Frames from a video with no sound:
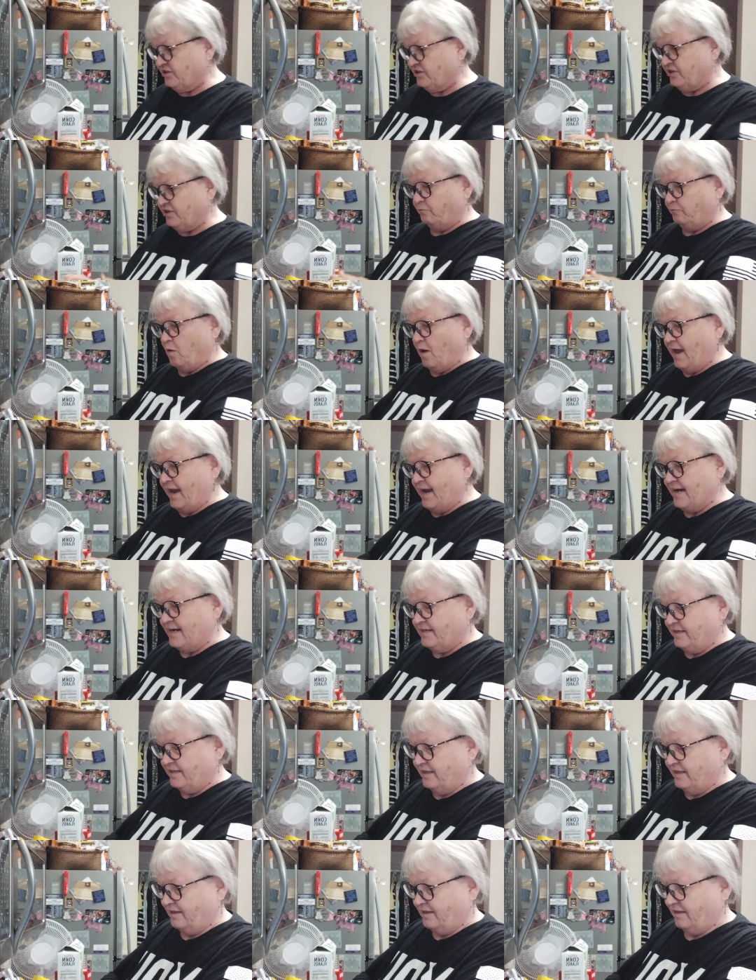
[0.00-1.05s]
of white
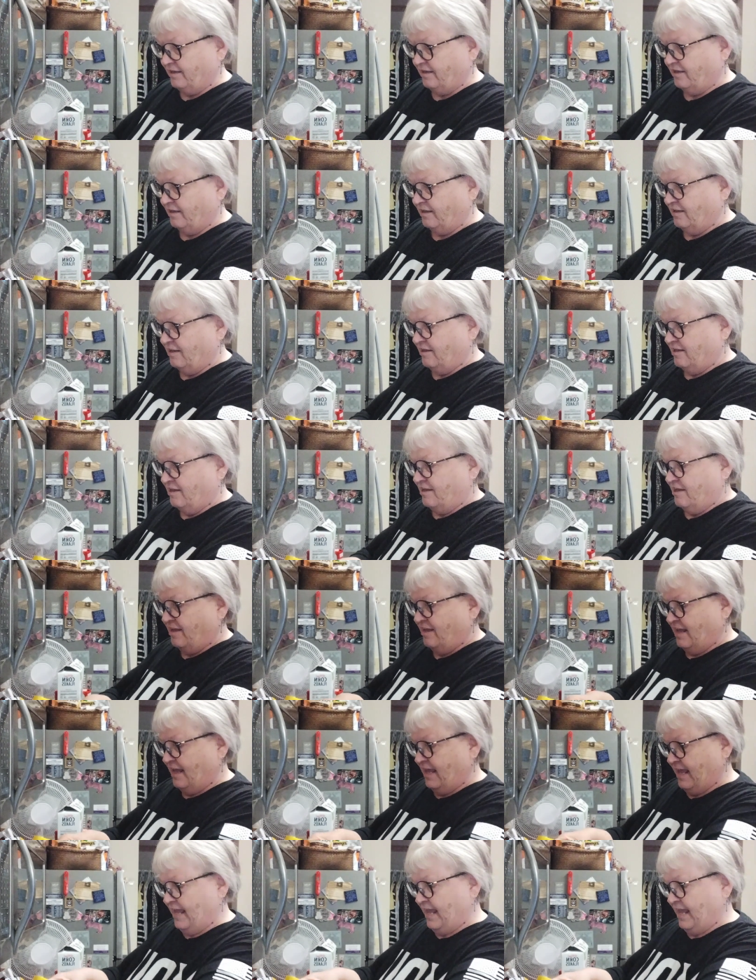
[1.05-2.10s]

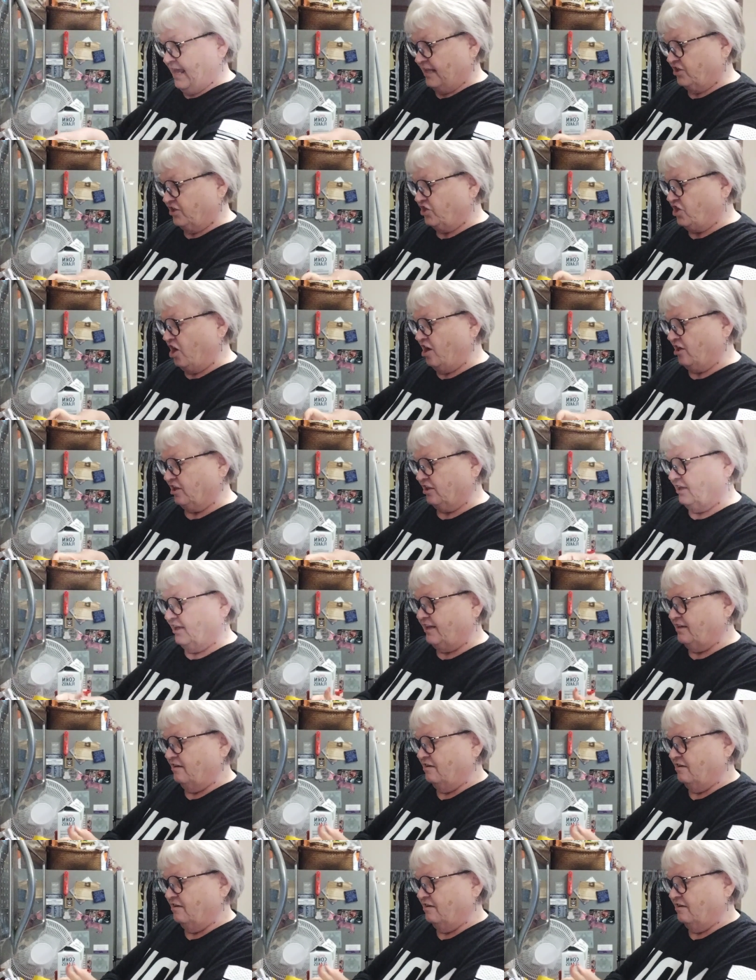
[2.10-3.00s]
and chocolate.